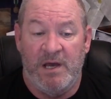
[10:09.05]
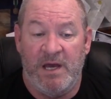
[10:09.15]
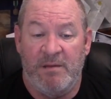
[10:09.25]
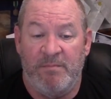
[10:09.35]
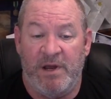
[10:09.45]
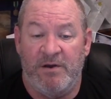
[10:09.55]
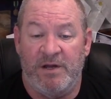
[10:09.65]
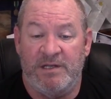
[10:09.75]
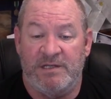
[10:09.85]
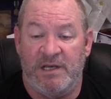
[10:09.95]
and
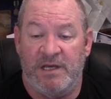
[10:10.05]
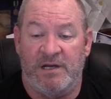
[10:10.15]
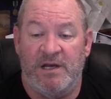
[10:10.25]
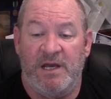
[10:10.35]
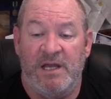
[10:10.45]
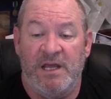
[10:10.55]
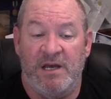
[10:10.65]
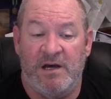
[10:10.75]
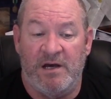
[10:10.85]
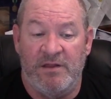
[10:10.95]
bearings and
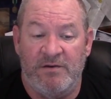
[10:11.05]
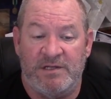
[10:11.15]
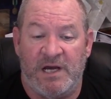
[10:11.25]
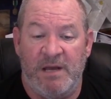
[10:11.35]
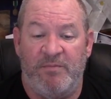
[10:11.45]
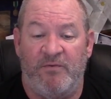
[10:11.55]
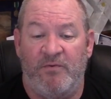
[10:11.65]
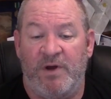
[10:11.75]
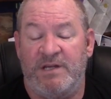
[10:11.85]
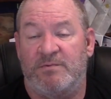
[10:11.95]
any other type of
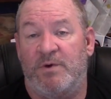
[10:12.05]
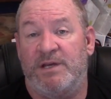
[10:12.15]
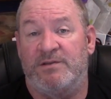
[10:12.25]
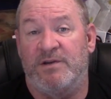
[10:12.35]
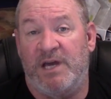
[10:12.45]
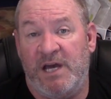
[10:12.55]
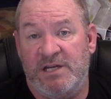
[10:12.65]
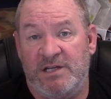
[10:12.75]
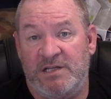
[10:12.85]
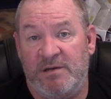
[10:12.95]
raceways or
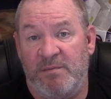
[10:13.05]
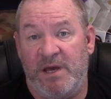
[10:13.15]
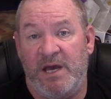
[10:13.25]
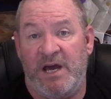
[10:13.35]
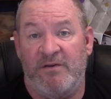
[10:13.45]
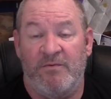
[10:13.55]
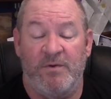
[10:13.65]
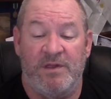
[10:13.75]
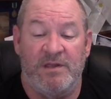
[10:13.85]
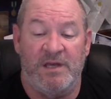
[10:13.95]
cages that you may have
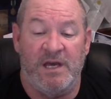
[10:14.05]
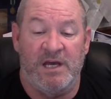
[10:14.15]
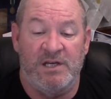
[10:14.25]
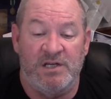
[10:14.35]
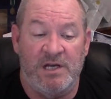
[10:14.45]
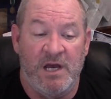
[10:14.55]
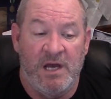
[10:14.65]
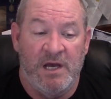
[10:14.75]
within the engine,